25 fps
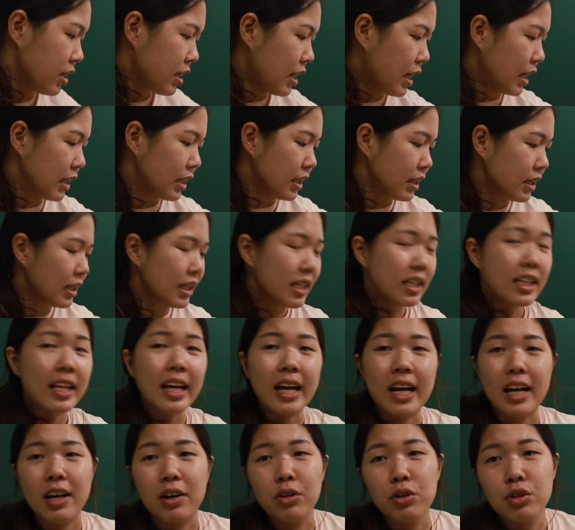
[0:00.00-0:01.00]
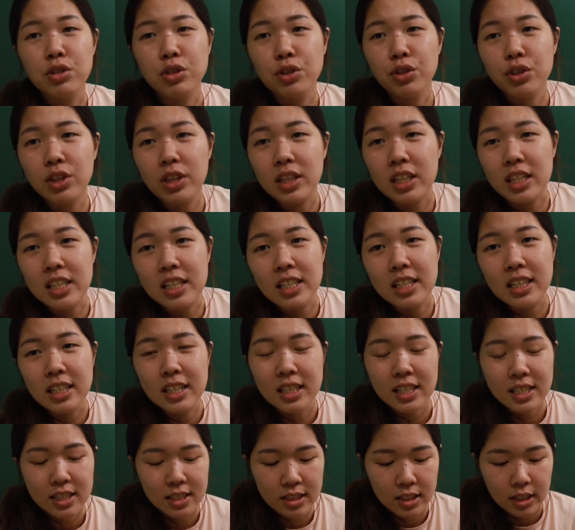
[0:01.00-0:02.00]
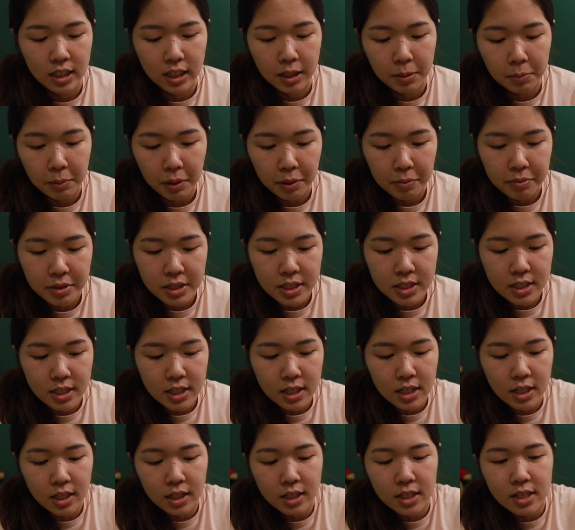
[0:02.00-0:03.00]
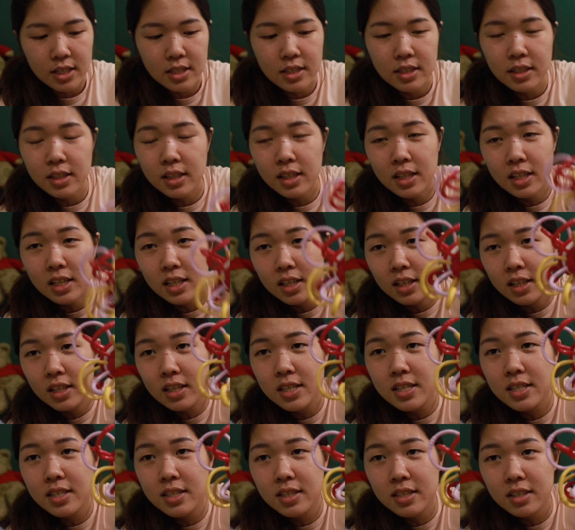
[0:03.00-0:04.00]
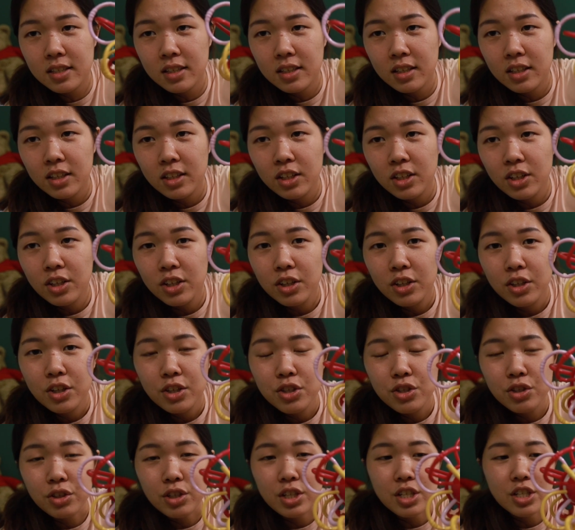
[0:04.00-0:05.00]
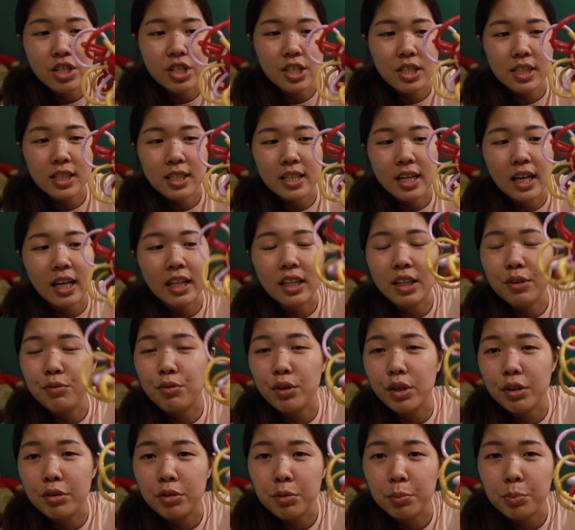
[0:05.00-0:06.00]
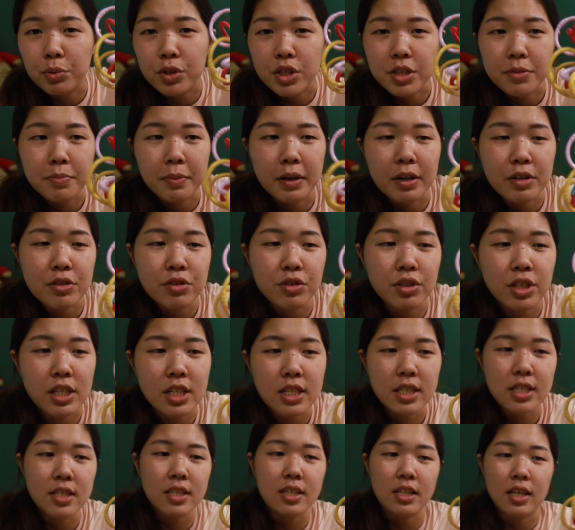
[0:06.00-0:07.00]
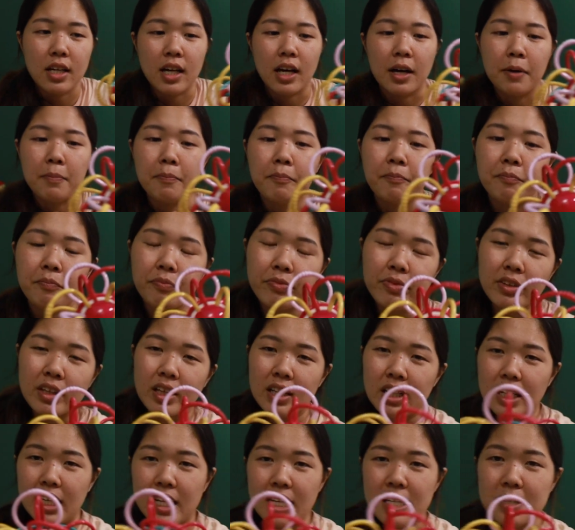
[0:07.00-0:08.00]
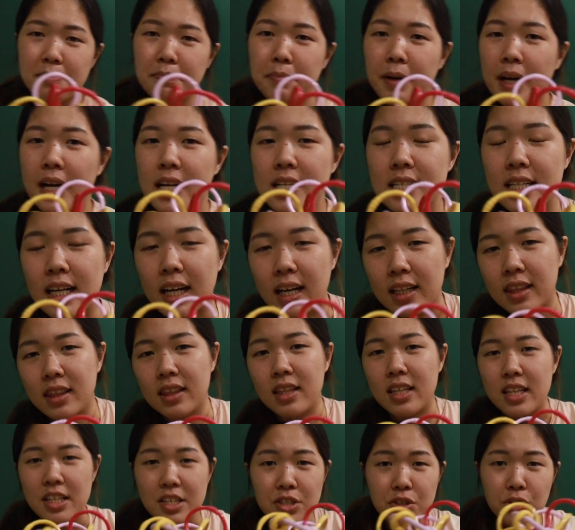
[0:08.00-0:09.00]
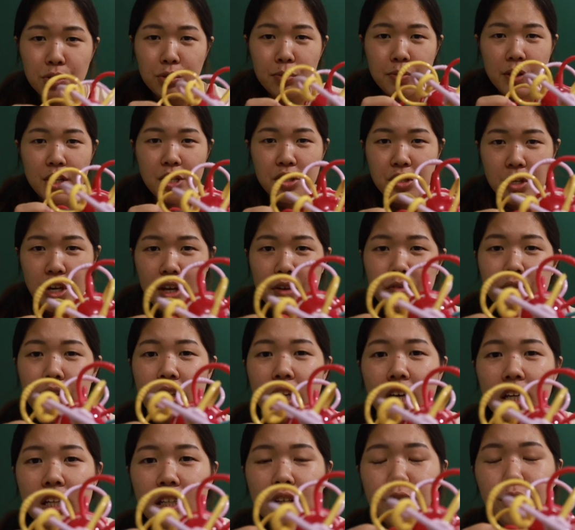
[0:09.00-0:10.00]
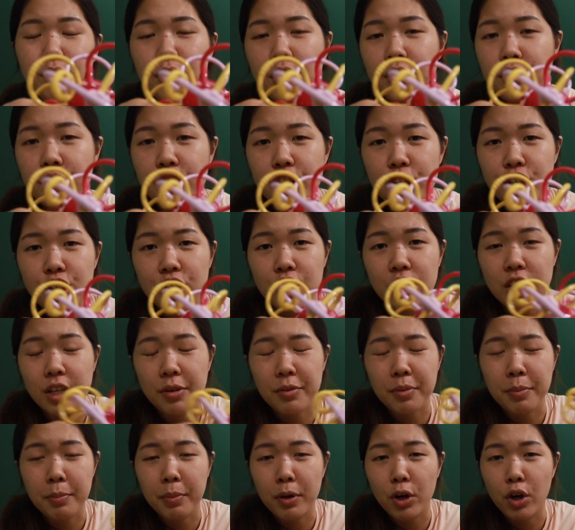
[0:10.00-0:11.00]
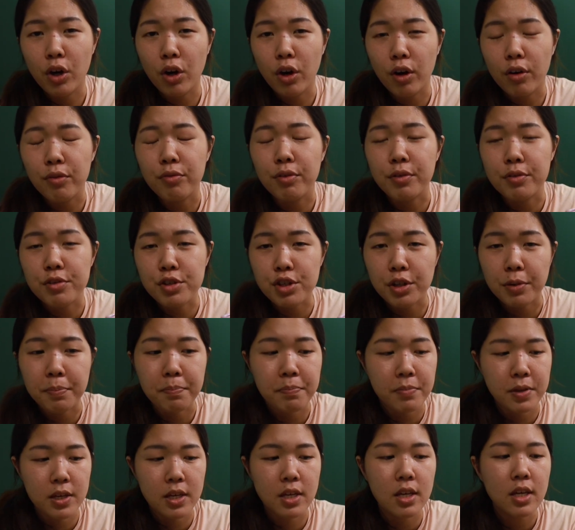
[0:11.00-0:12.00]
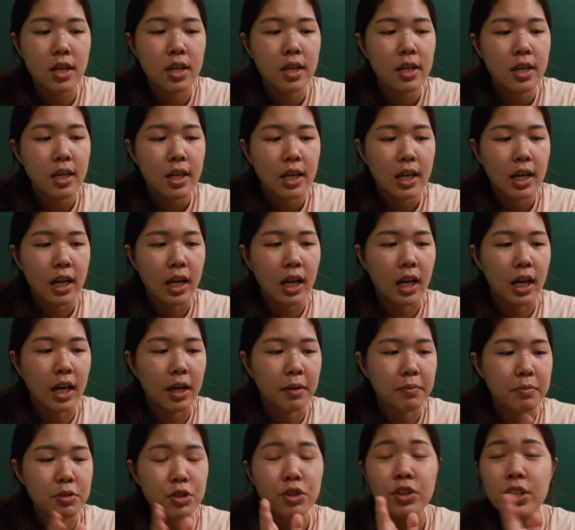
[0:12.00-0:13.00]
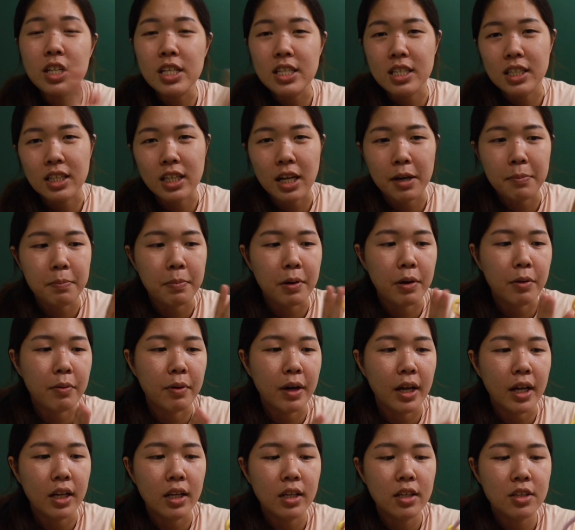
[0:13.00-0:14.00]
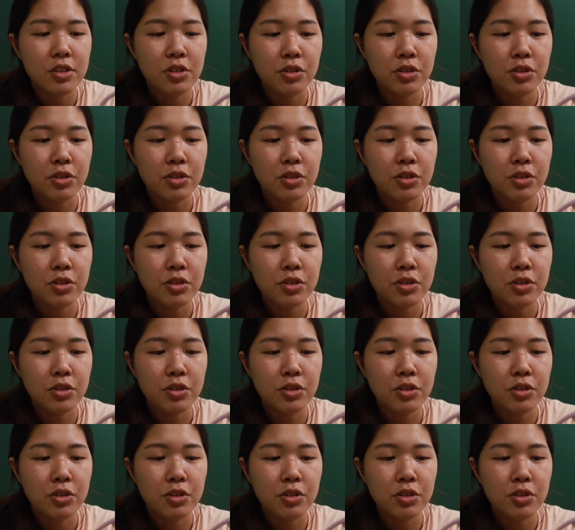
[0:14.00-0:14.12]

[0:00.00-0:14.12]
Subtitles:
Other thing that are also teethers that we see is this. So it's just another thing for him to put in his mouth. So these bars are thin, so we actually have another variation that we bought off from Shopee. So this is a Taobao one.